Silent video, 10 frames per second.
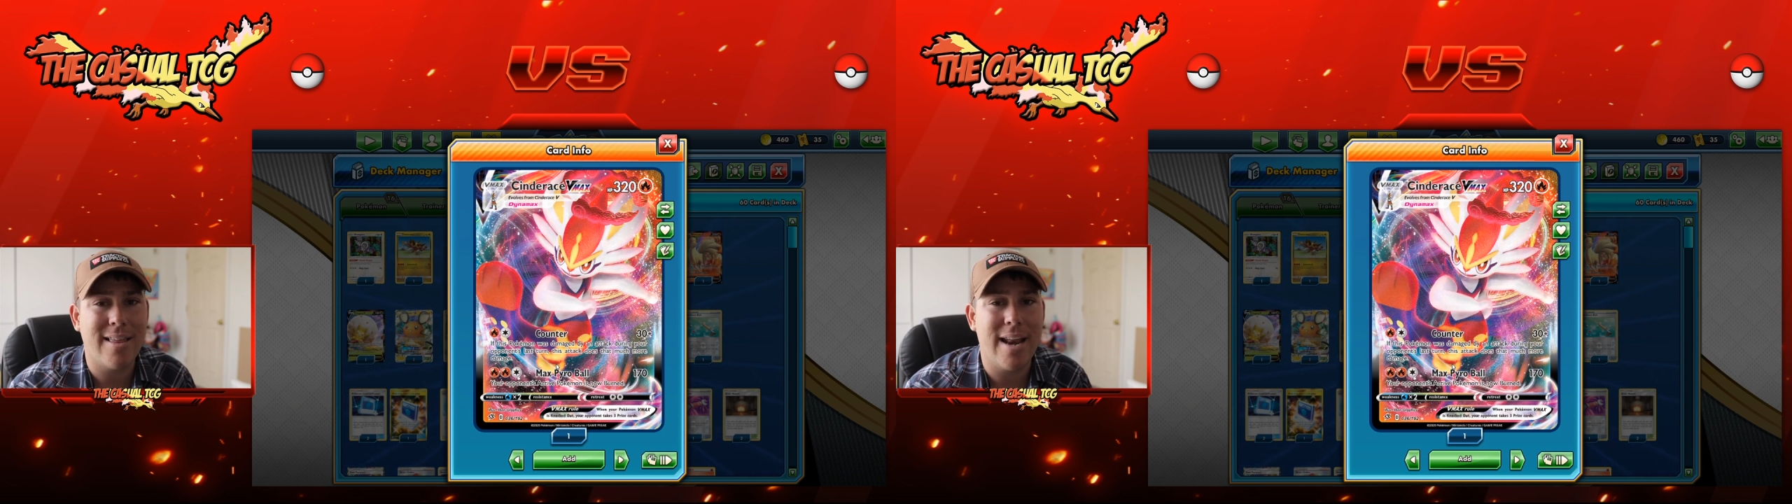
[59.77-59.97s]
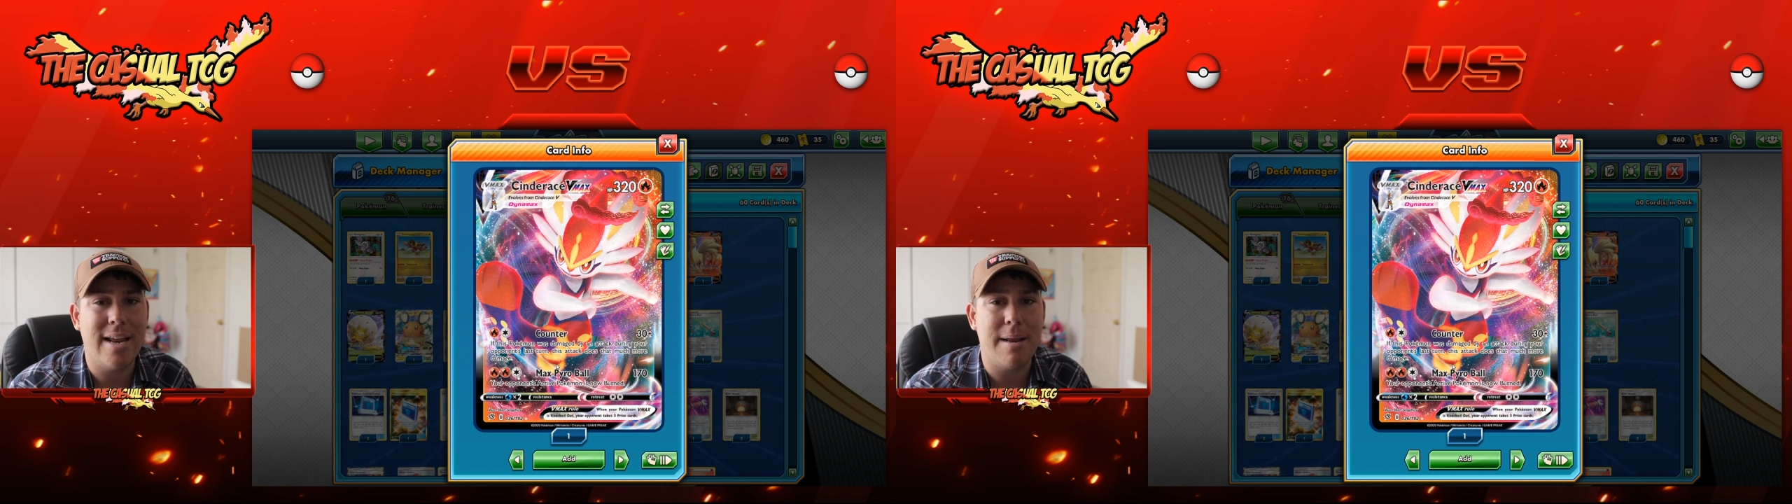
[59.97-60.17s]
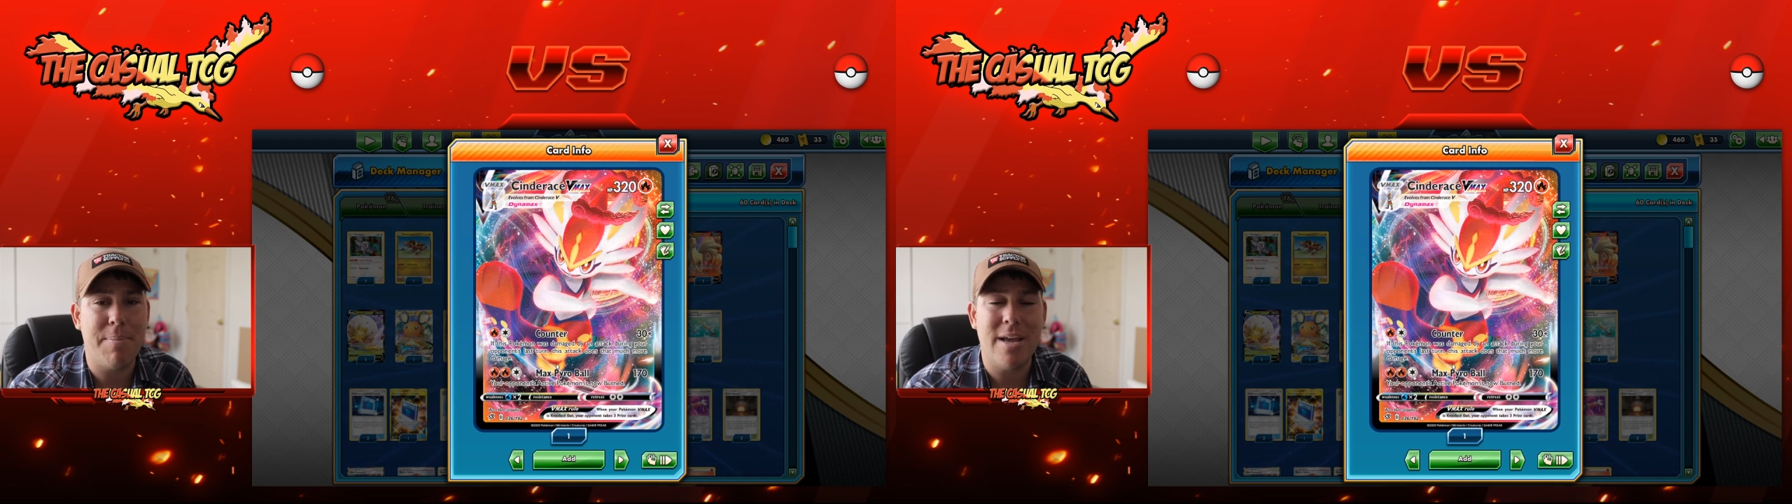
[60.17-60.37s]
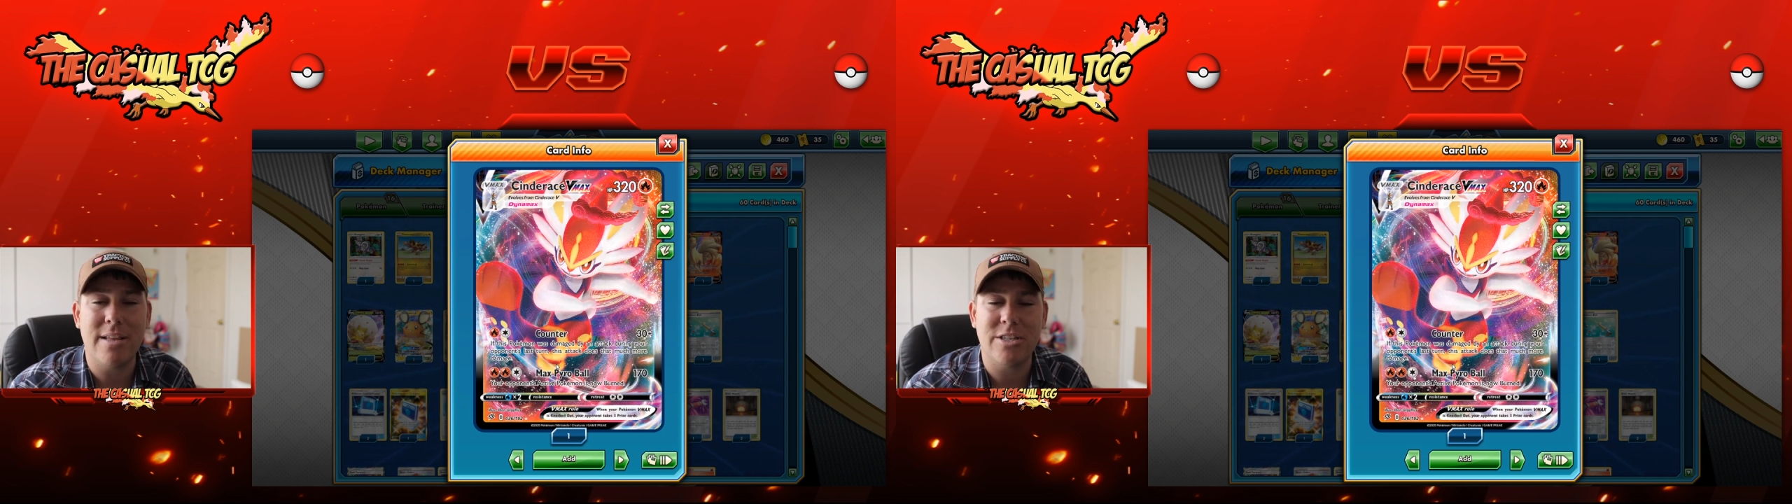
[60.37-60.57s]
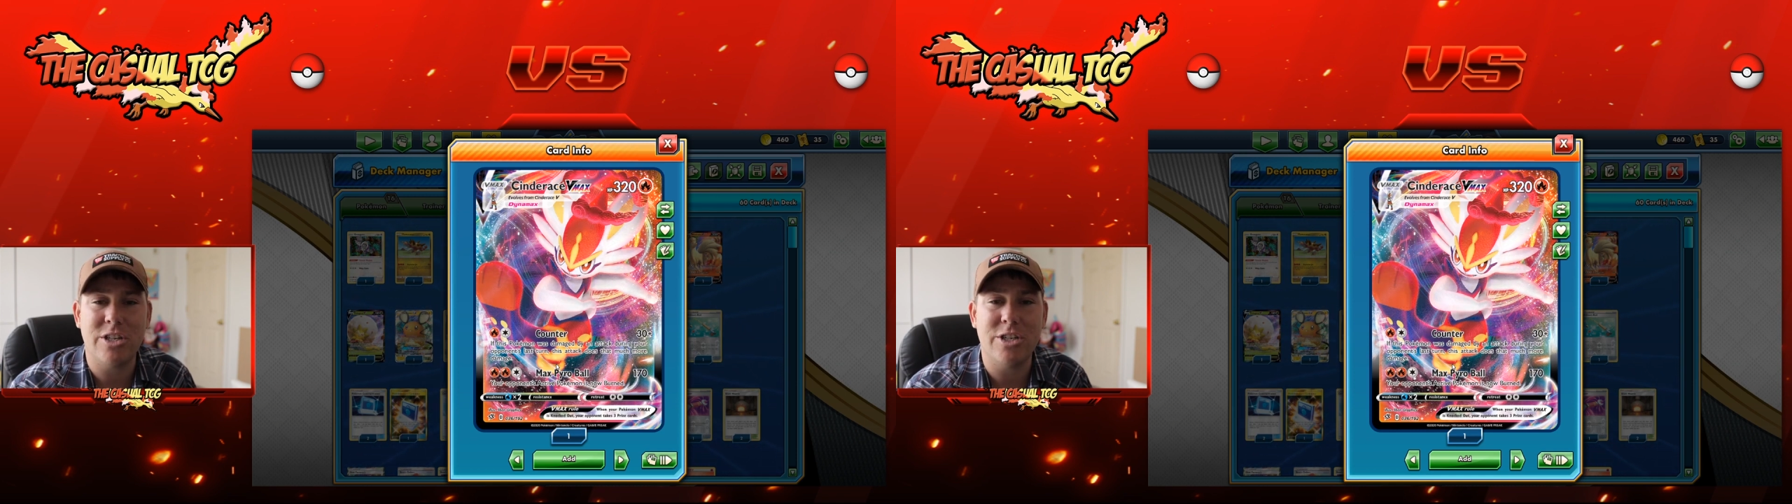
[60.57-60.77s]
that ADP
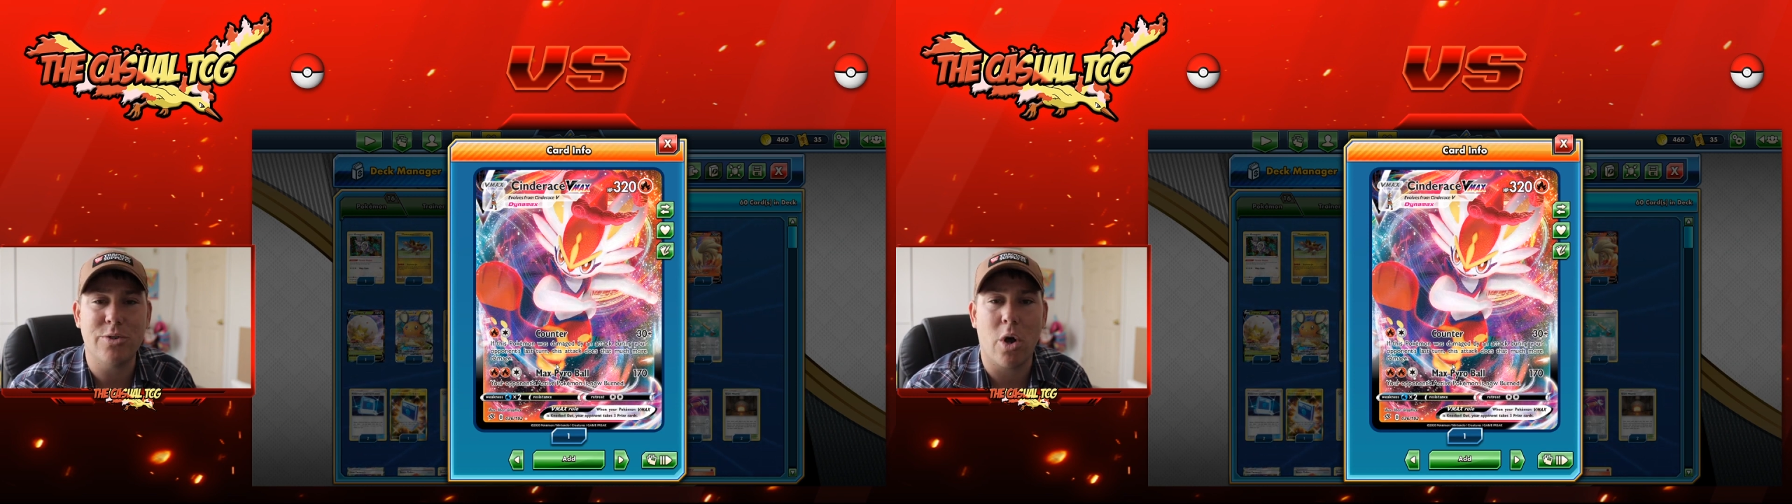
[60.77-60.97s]
that just used